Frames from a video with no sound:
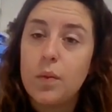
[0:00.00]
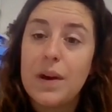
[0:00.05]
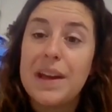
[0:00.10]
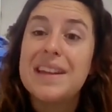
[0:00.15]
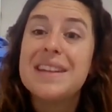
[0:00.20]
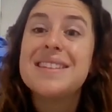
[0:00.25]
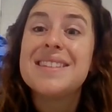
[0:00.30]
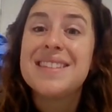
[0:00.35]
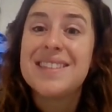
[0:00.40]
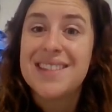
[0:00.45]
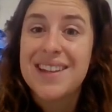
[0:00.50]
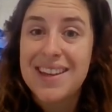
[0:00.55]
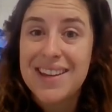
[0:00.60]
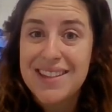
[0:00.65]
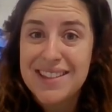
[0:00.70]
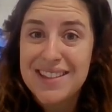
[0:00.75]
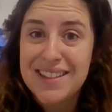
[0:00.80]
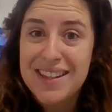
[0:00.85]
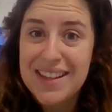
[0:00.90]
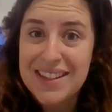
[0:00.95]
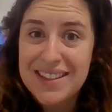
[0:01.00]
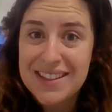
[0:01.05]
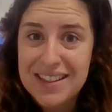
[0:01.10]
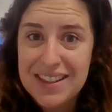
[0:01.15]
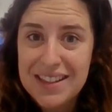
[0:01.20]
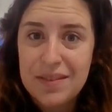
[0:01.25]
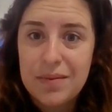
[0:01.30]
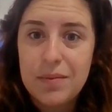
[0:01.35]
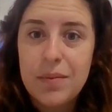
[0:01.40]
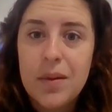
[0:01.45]
Wednesday's
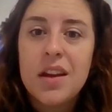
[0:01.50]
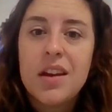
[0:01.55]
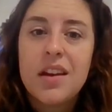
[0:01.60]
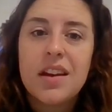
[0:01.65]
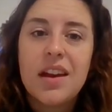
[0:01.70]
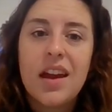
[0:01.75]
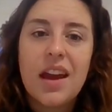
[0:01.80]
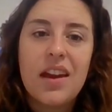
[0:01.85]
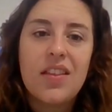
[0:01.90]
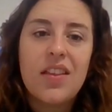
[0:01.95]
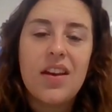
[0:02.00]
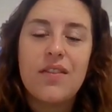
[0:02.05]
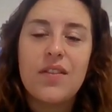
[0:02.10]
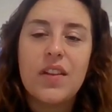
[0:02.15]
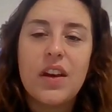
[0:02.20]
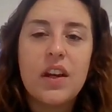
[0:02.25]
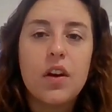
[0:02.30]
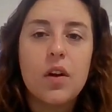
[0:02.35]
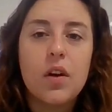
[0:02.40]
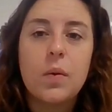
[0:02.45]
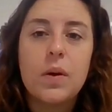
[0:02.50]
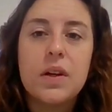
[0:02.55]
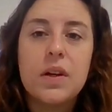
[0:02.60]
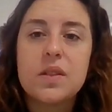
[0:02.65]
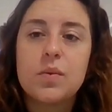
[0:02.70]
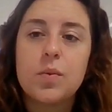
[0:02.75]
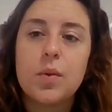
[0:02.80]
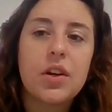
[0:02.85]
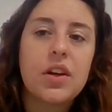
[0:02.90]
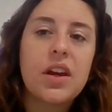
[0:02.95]
lesson. Okay, that video
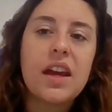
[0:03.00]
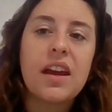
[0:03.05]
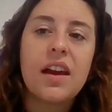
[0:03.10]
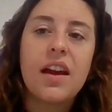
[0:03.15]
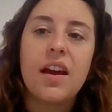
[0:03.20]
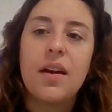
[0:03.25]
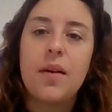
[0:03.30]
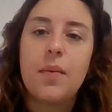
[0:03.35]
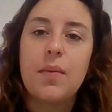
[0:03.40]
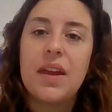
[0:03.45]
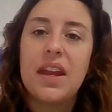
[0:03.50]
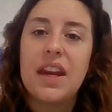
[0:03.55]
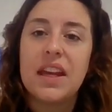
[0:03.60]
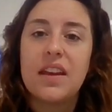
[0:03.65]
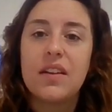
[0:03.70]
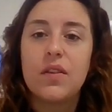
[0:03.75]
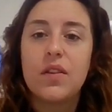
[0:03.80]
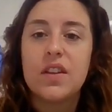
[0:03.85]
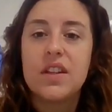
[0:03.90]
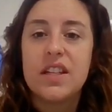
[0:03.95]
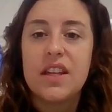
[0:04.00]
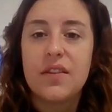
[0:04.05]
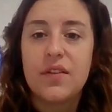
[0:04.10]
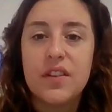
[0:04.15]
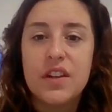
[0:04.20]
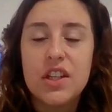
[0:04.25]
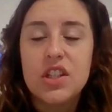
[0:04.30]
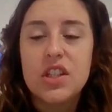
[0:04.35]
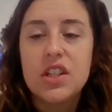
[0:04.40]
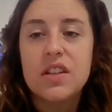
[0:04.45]
was working, and I give you the
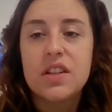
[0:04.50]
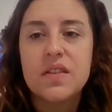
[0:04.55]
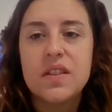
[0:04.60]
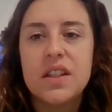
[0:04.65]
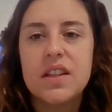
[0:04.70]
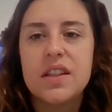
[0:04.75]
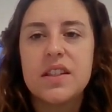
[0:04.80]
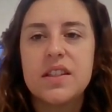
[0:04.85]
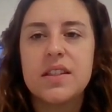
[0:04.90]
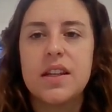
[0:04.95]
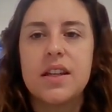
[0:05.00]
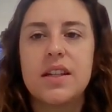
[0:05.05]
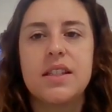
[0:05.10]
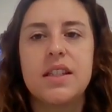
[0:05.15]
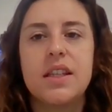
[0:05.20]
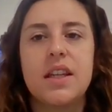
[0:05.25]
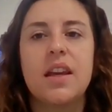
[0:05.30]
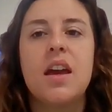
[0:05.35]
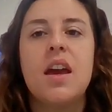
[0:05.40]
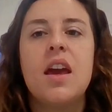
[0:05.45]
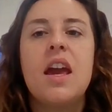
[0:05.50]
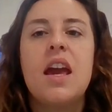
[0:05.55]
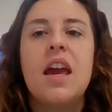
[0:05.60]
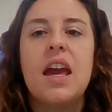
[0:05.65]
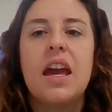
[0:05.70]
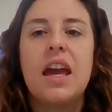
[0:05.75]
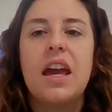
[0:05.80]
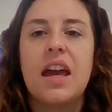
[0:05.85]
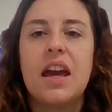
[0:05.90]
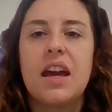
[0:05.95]
definition of synthesizing,
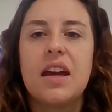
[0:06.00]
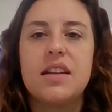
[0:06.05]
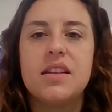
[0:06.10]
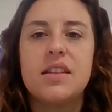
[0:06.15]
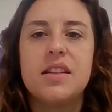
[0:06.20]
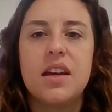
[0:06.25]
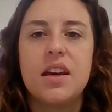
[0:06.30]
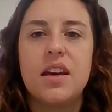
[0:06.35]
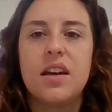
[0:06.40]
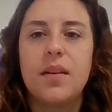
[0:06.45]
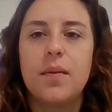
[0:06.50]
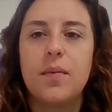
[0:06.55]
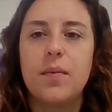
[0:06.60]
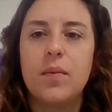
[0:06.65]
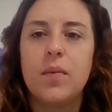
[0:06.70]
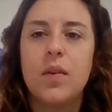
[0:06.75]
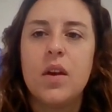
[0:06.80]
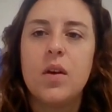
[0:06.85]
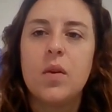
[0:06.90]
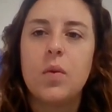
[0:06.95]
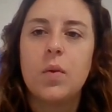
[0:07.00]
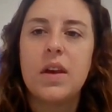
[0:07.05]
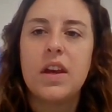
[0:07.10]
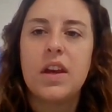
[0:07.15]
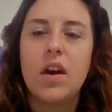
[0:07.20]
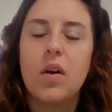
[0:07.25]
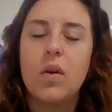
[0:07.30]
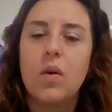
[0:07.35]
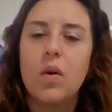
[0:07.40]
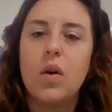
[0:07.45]
and we
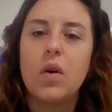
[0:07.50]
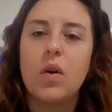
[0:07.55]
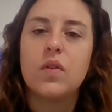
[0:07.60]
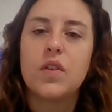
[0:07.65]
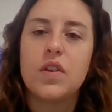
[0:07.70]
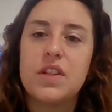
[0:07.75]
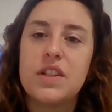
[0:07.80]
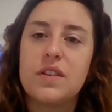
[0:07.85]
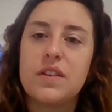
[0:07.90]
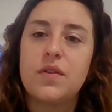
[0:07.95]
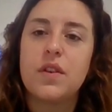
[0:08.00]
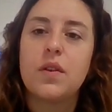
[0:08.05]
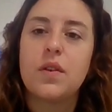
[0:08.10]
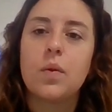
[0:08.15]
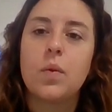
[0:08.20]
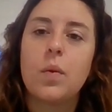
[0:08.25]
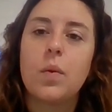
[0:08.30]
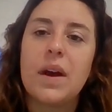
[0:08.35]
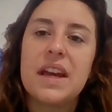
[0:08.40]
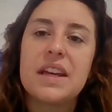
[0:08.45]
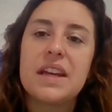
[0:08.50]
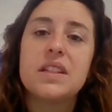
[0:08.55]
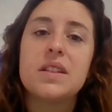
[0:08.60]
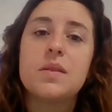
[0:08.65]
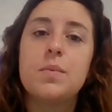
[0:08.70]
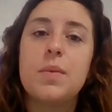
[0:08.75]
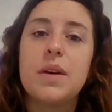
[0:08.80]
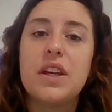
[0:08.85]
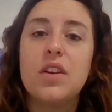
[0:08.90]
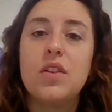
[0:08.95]
go over different
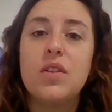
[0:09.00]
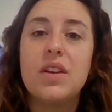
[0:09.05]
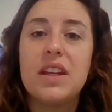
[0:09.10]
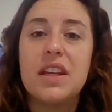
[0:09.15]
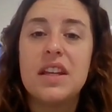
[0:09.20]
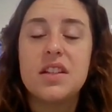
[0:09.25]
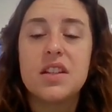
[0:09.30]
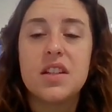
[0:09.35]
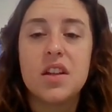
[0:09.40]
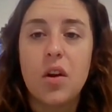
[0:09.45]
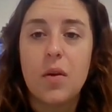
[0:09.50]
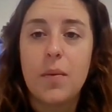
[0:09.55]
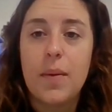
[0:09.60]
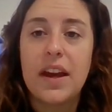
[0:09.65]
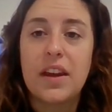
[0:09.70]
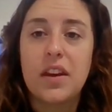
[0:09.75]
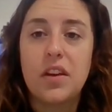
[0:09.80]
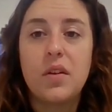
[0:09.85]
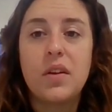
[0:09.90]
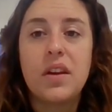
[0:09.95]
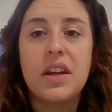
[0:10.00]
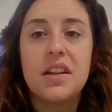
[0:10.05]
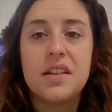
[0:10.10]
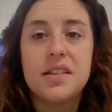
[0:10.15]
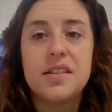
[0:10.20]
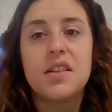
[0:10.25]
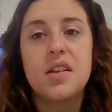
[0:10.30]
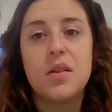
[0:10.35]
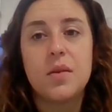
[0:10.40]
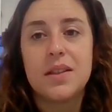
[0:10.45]
ways, but you need to go back. You need
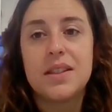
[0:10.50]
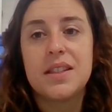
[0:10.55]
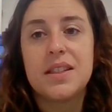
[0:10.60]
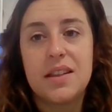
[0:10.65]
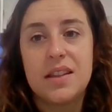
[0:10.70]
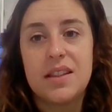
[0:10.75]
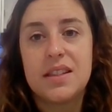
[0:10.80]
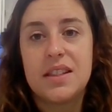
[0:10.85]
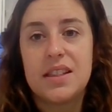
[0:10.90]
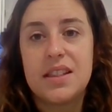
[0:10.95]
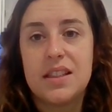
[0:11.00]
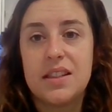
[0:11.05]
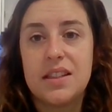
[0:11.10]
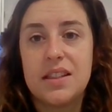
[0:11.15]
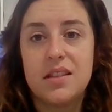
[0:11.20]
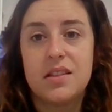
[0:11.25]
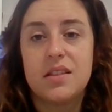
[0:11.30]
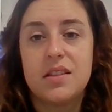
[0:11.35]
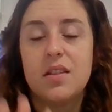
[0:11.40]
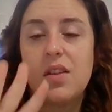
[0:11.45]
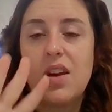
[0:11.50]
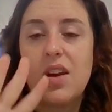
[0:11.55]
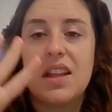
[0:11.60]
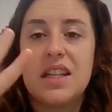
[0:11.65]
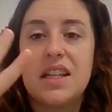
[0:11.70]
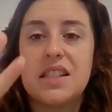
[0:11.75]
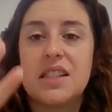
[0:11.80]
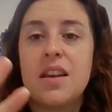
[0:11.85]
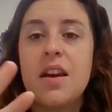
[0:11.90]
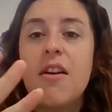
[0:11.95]
to know what synthesis is. Okay,
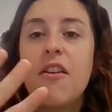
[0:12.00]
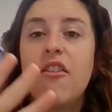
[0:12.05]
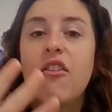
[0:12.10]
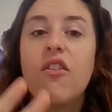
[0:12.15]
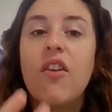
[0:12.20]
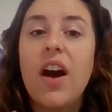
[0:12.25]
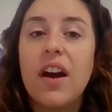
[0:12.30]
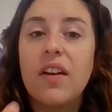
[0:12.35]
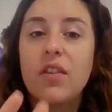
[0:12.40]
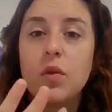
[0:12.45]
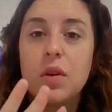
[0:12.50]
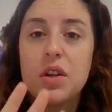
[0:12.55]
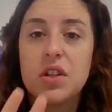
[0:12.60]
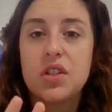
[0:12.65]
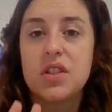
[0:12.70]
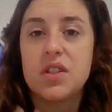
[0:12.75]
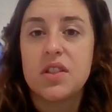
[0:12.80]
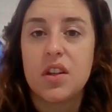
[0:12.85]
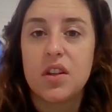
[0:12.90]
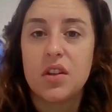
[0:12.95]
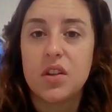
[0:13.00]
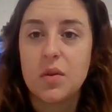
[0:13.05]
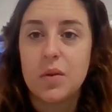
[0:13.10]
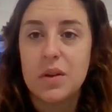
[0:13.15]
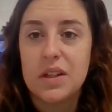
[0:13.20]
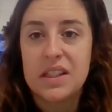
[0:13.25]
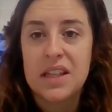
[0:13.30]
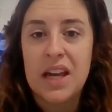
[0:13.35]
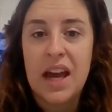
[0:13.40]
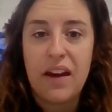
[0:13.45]
that's 5 questions on your
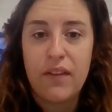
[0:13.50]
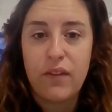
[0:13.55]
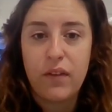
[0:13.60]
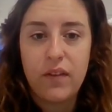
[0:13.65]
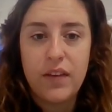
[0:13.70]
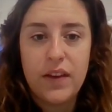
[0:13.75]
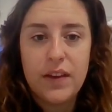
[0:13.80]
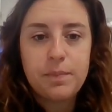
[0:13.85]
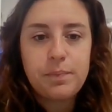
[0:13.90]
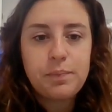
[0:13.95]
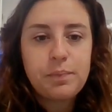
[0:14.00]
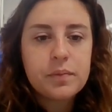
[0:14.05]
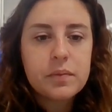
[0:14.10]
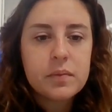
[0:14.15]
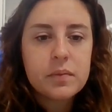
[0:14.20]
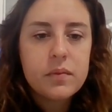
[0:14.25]
quiz, half of it.